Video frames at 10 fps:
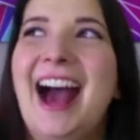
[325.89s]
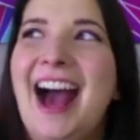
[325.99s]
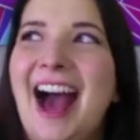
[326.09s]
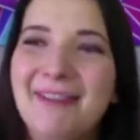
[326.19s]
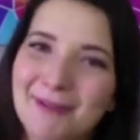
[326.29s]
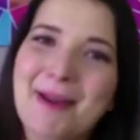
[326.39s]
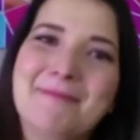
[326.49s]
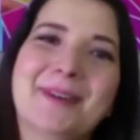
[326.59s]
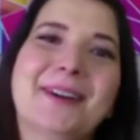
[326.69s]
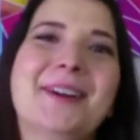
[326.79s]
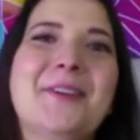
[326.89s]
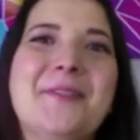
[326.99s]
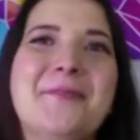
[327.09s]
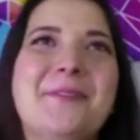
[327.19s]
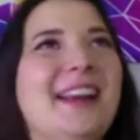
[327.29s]
I remember
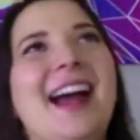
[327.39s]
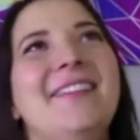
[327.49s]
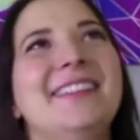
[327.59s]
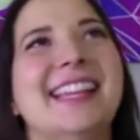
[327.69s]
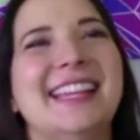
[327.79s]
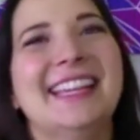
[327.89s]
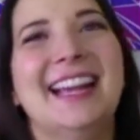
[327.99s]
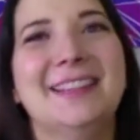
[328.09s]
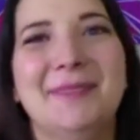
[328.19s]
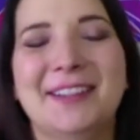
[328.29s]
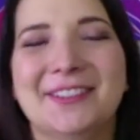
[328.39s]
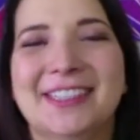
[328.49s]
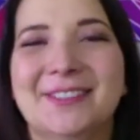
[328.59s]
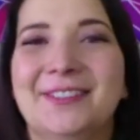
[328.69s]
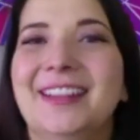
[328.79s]
when I was like in elementary
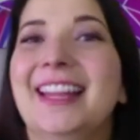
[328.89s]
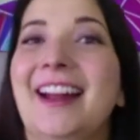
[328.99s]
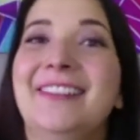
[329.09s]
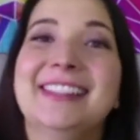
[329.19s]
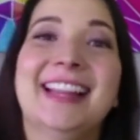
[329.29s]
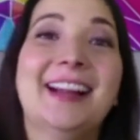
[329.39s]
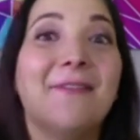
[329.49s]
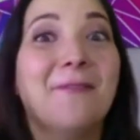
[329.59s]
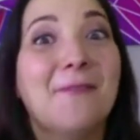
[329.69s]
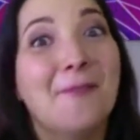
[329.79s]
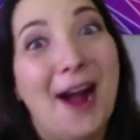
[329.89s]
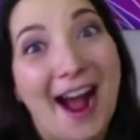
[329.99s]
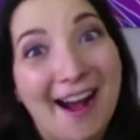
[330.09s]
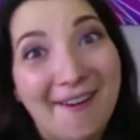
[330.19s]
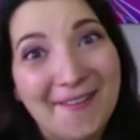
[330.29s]
school and I was like,
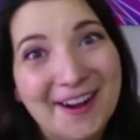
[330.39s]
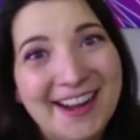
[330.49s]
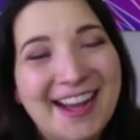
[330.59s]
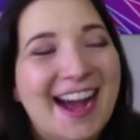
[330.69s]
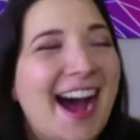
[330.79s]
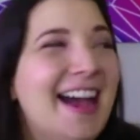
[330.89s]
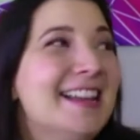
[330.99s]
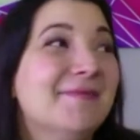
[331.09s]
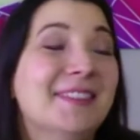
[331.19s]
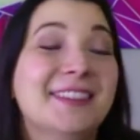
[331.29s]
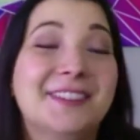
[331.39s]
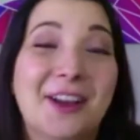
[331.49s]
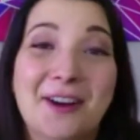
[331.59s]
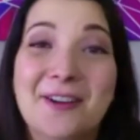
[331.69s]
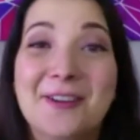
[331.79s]
wow, I am
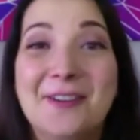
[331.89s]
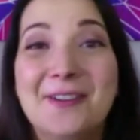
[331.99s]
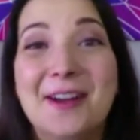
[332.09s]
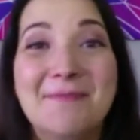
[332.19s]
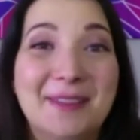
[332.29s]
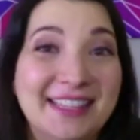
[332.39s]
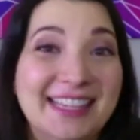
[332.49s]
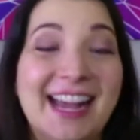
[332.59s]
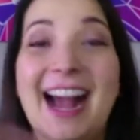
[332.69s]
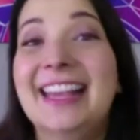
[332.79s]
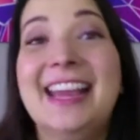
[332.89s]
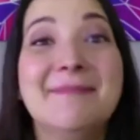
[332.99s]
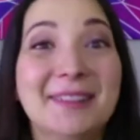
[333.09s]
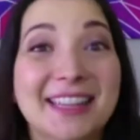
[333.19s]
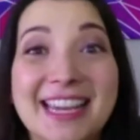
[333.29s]
so busy. I can't
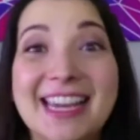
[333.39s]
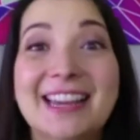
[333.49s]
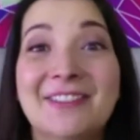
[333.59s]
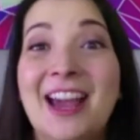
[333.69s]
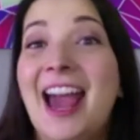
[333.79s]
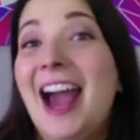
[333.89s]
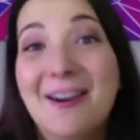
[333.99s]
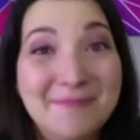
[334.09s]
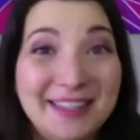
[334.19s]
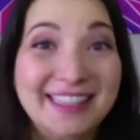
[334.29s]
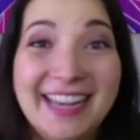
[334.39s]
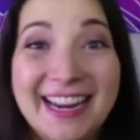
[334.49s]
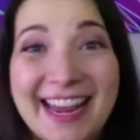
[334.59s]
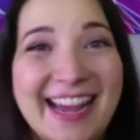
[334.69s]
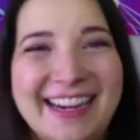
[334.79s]
believe how busy I
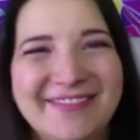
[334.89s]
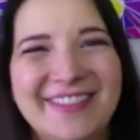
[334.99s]
am